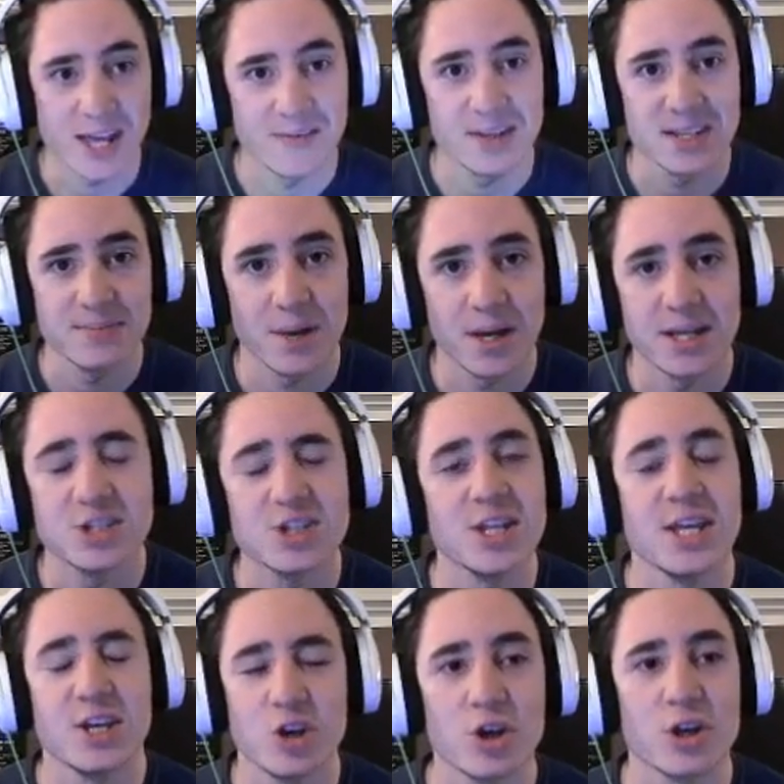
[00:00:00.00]
his money so that
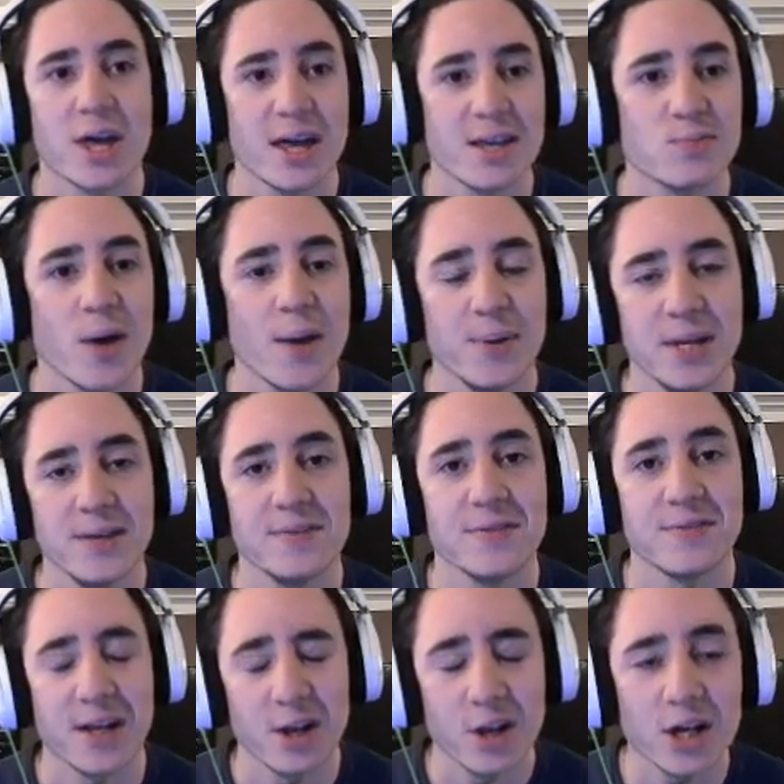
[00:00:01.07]
he could get his weapon even
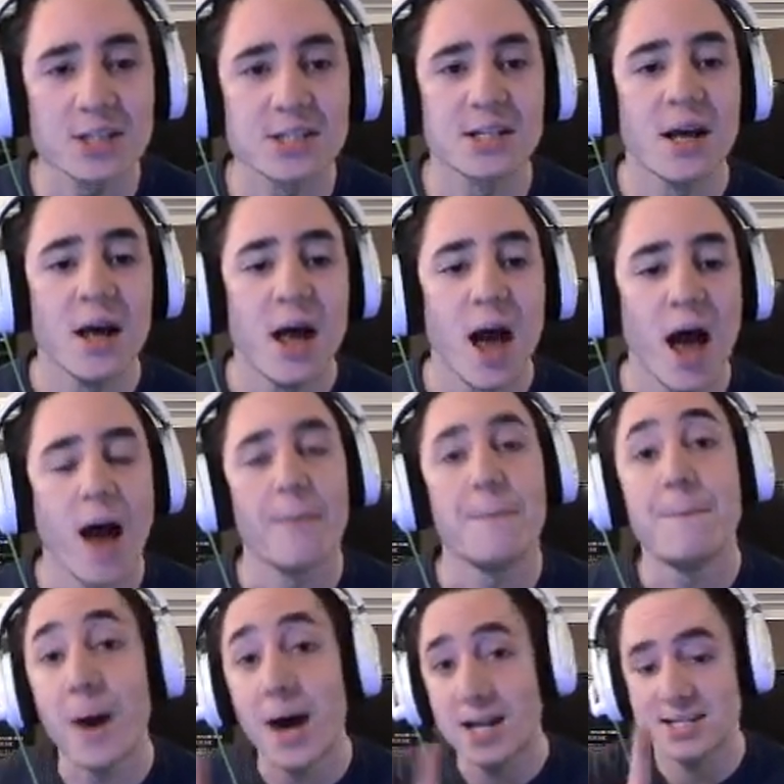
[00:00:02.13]
if they lost.
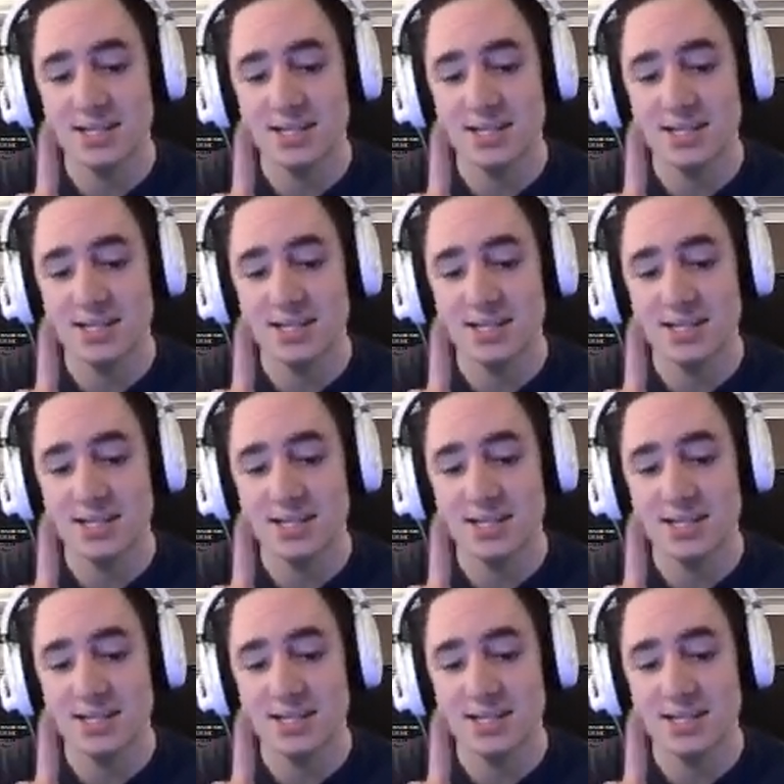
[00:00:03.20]
But